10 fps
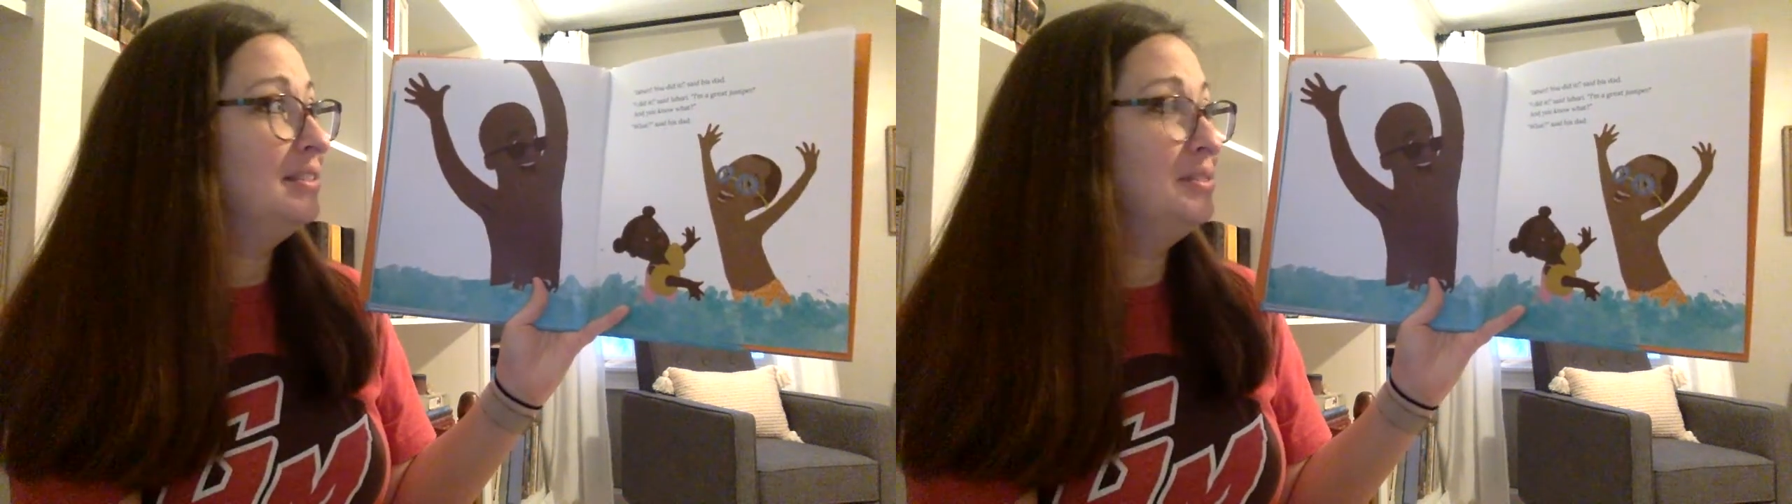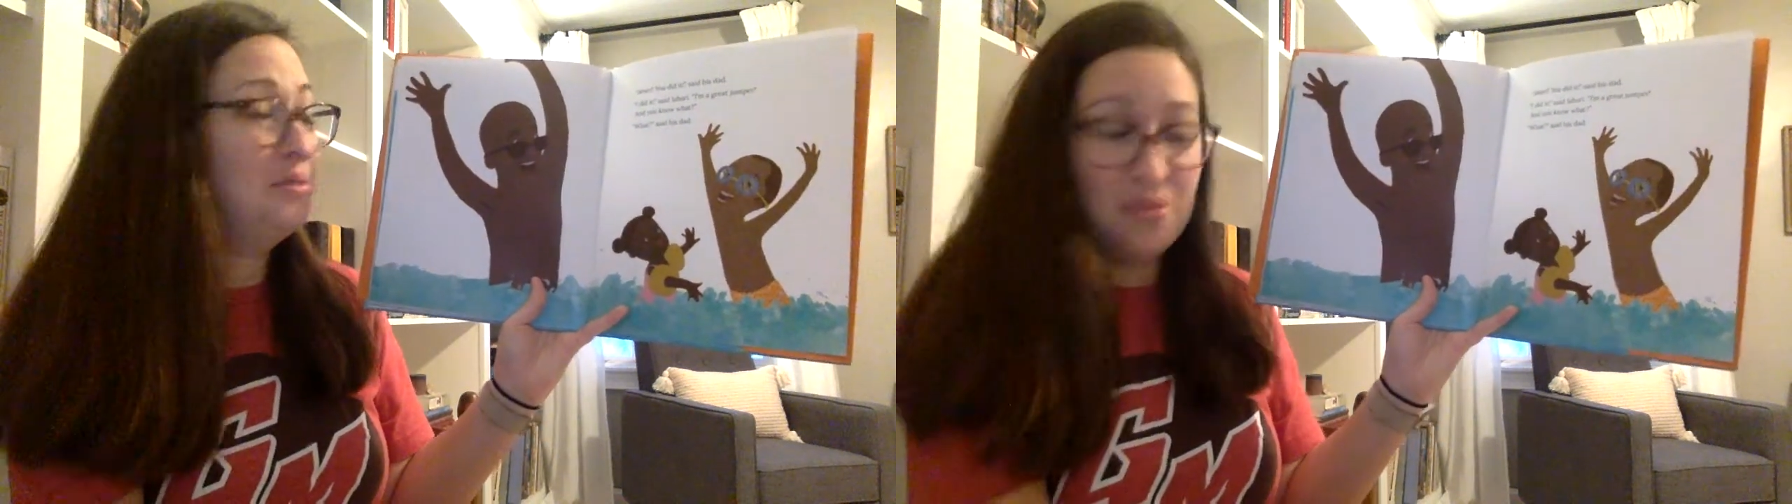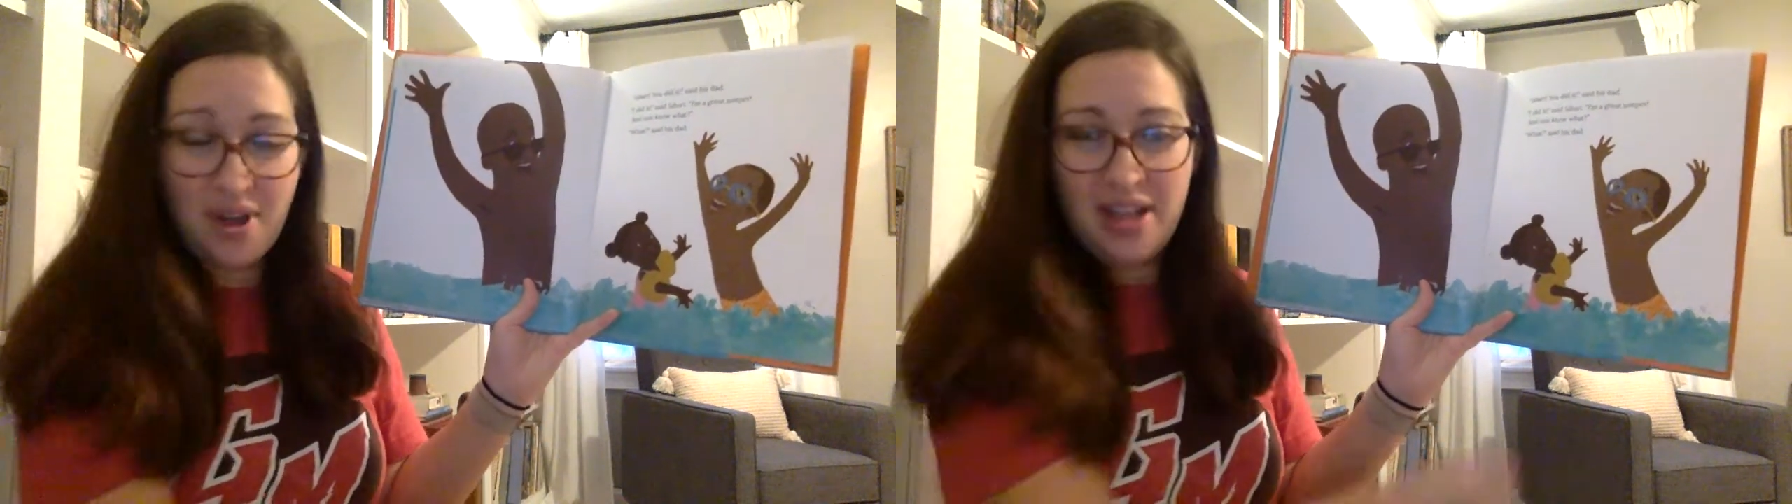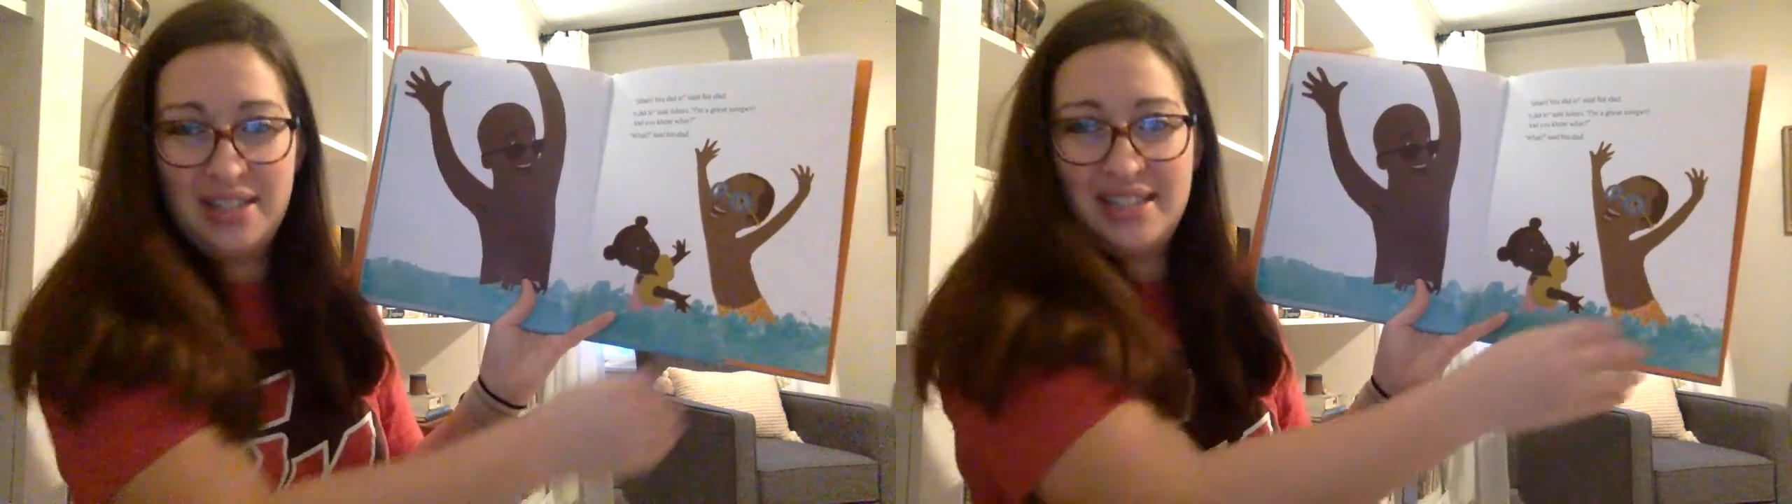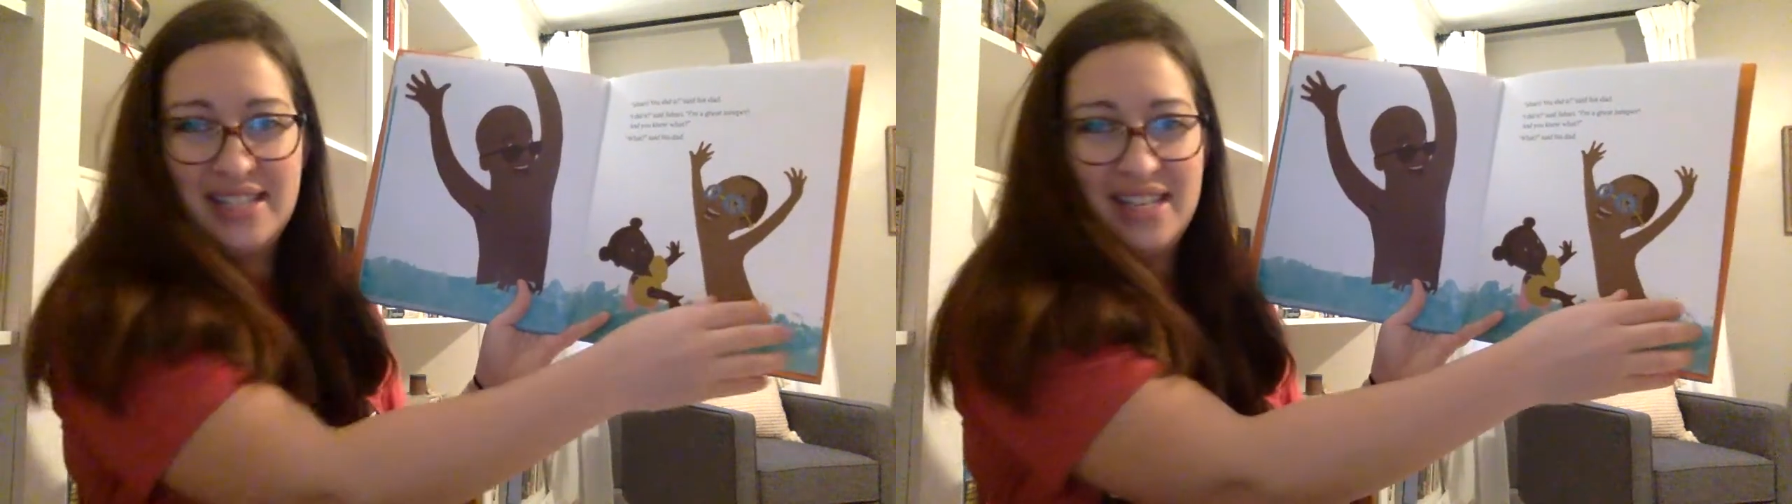What?
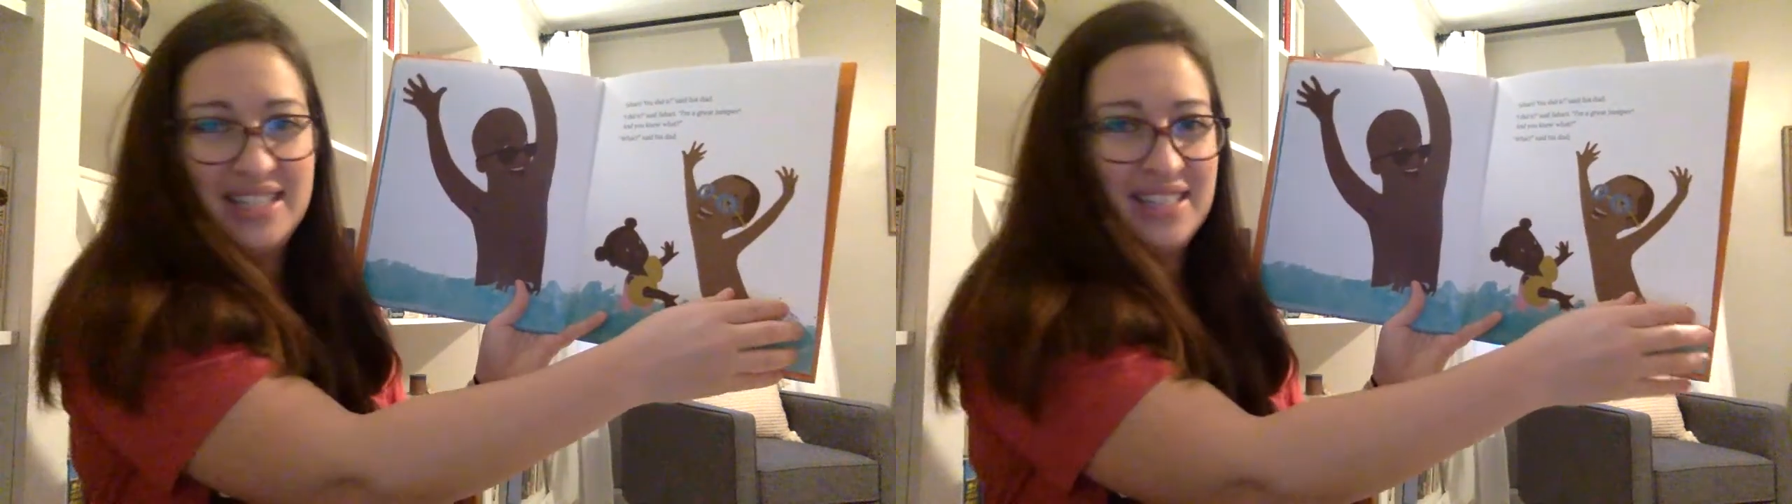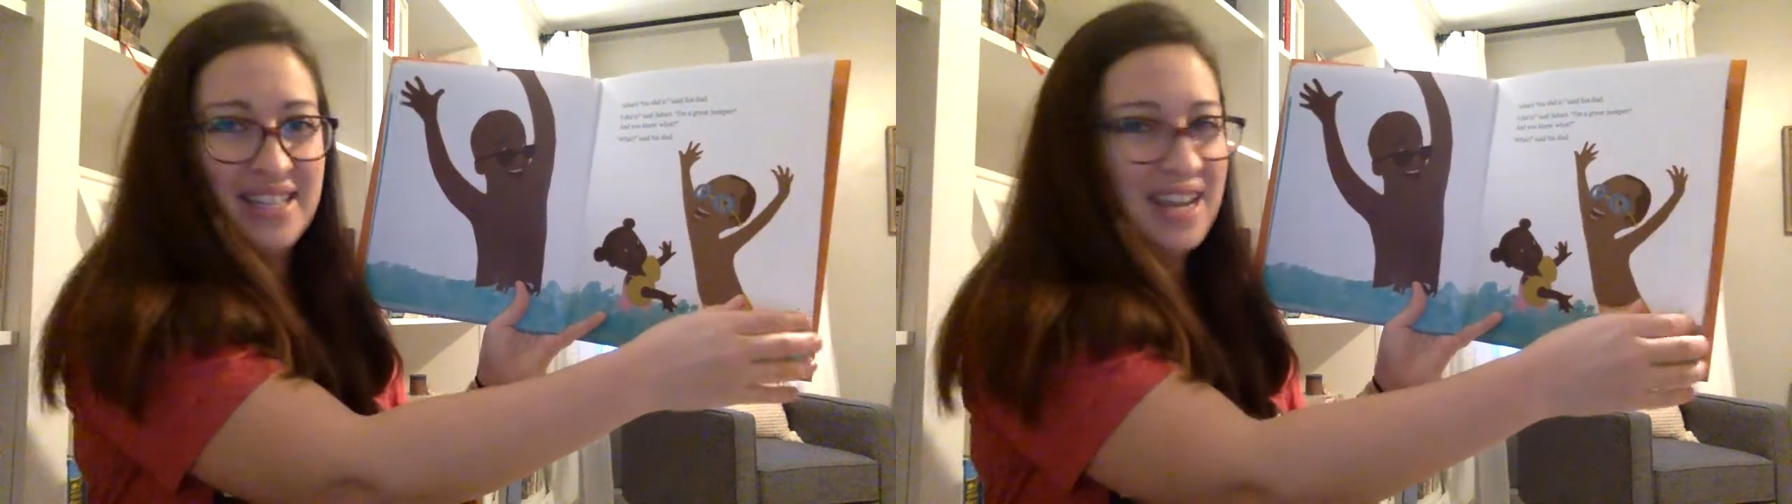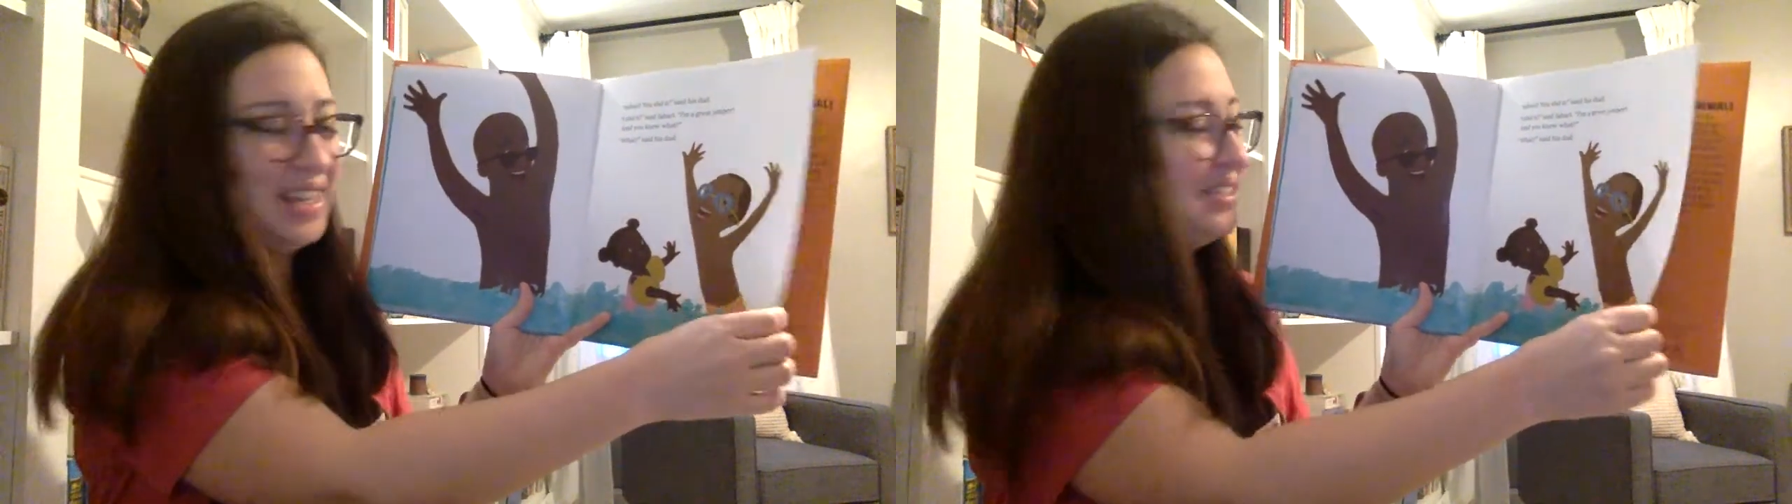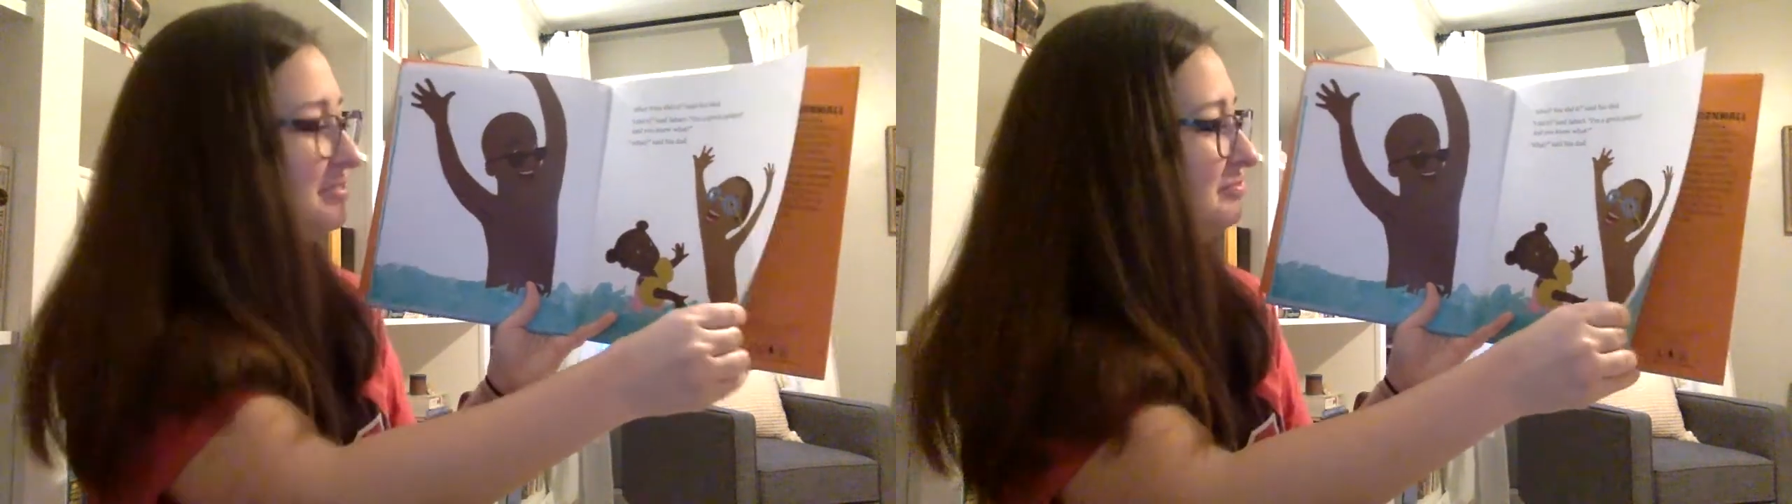Said his dad.